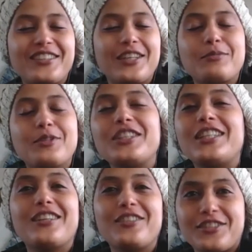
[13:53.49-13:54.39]
I'm not
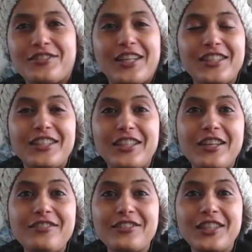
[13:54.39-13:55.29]
in Australian
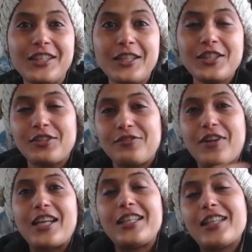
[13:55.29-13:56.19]
enough. So
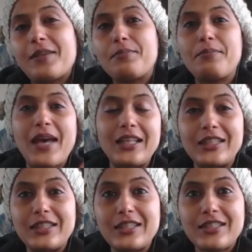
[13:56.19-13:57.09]
finding that balance,